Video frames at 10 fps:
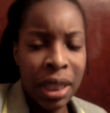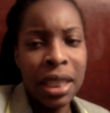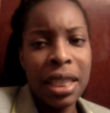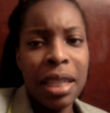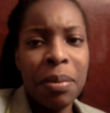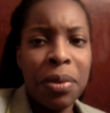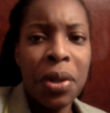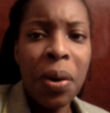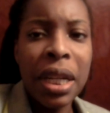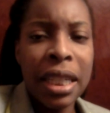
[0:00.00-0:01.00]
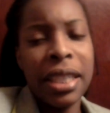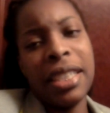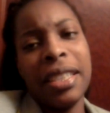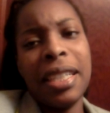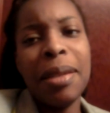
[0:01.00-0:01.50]
team no
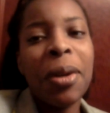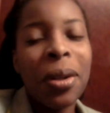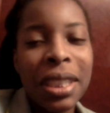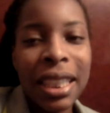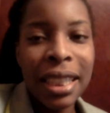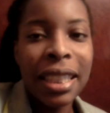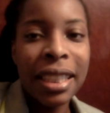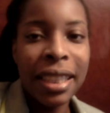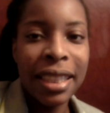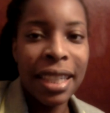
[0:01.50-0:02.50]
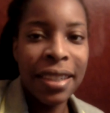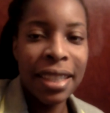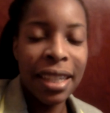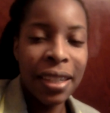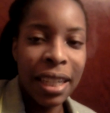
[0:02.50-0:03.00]
conditioner, team only conditioner, etc., etc.